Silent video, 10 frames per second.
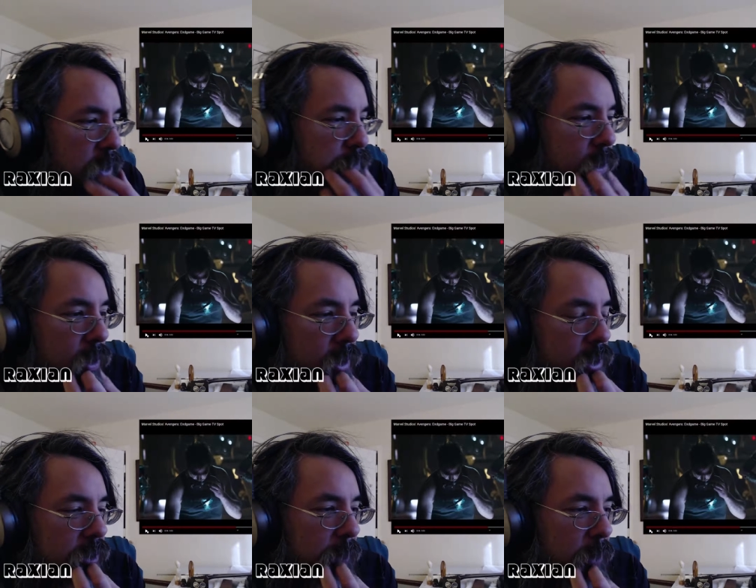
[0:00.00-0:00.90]
building
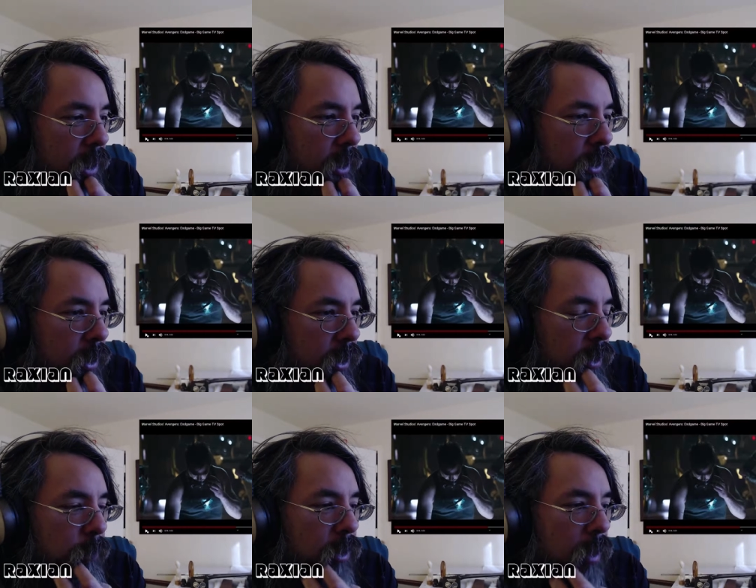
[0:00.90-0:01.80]
something. They're
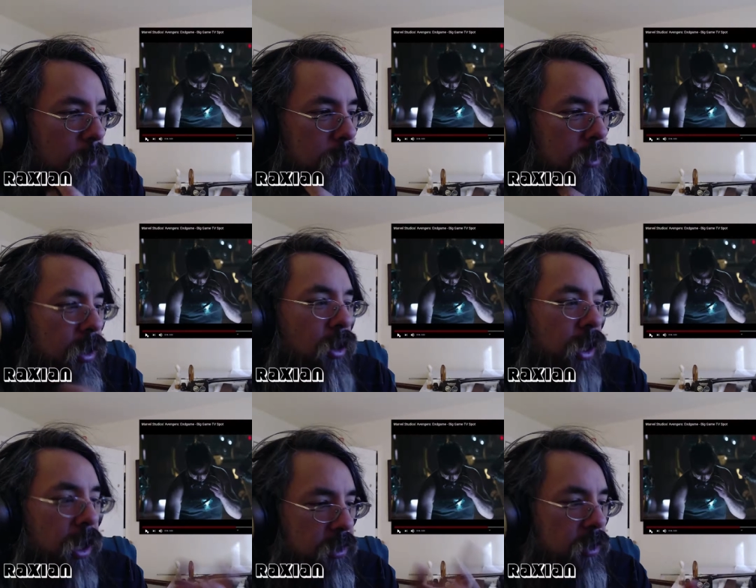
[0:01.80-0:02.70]
probably,
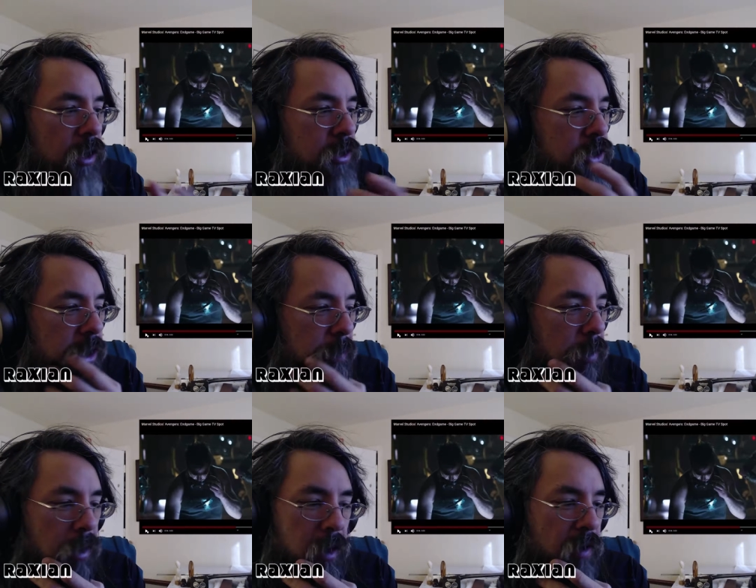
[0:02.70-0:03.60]
okay, they're on the ship,
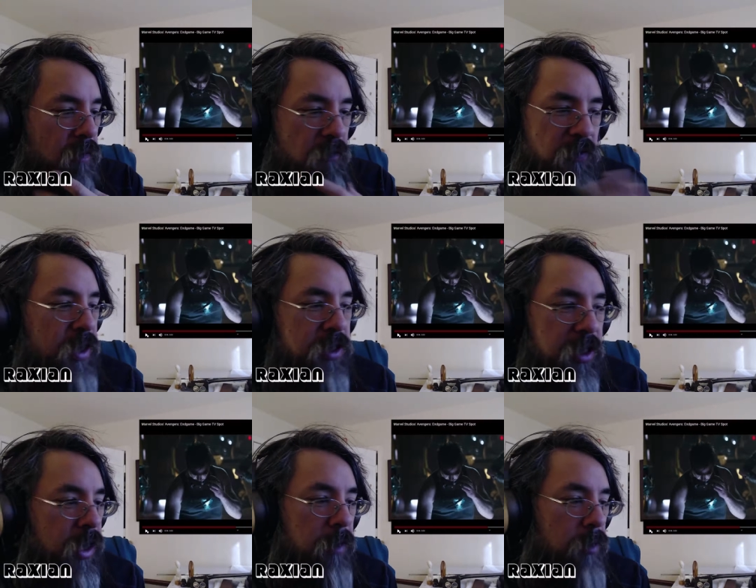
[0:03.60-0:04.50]
fixing
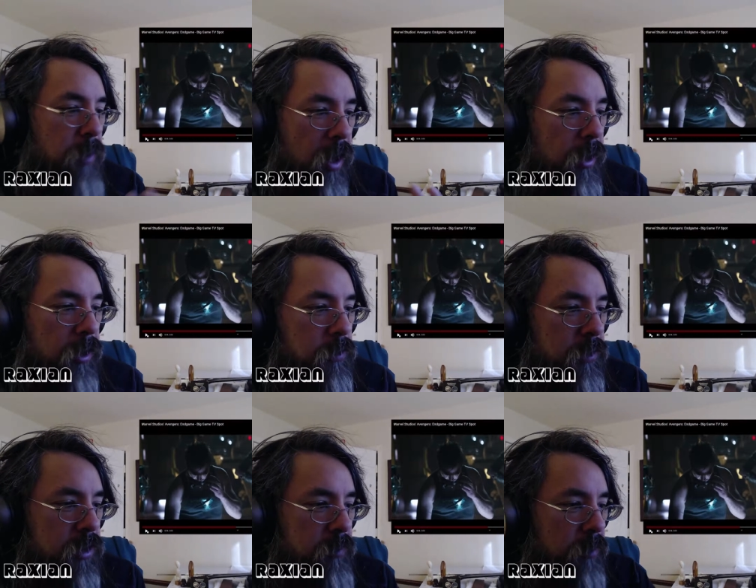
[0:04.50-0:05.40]
it, repairing it, doing
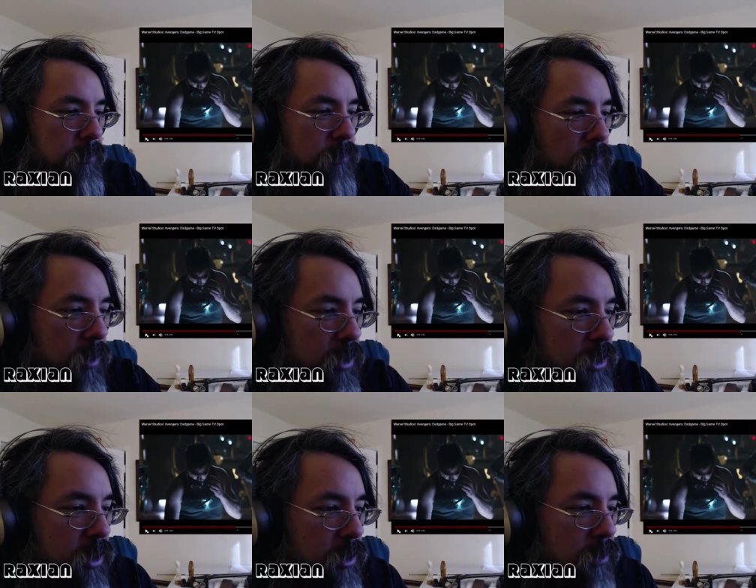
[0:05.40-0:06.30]
something. But what is
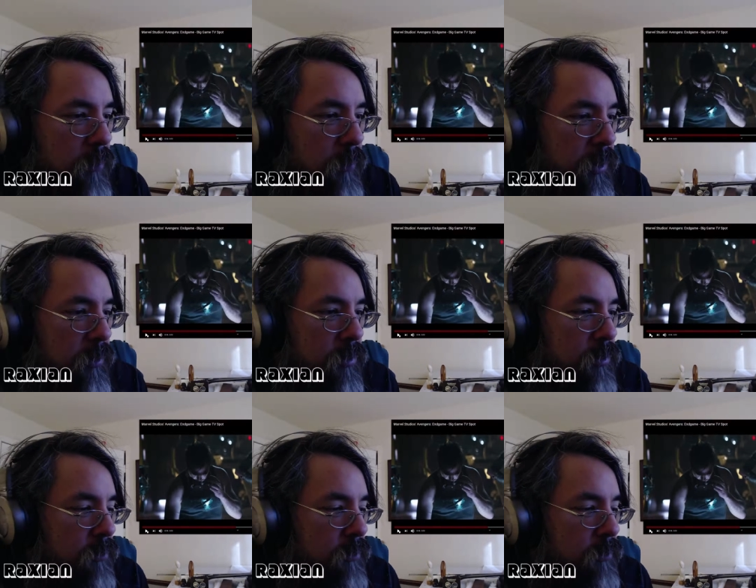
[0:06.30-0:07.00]
she doing with those?